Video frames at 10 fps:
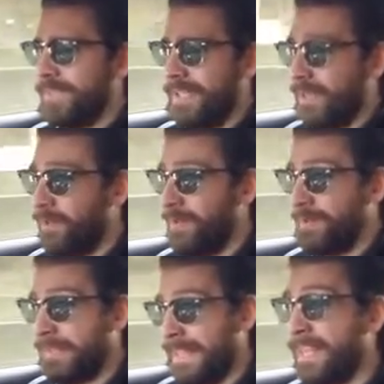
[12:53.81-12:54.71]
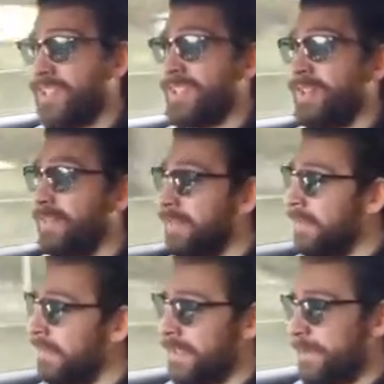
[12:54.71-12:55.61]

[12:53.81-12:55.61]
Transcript: You know, the engine on the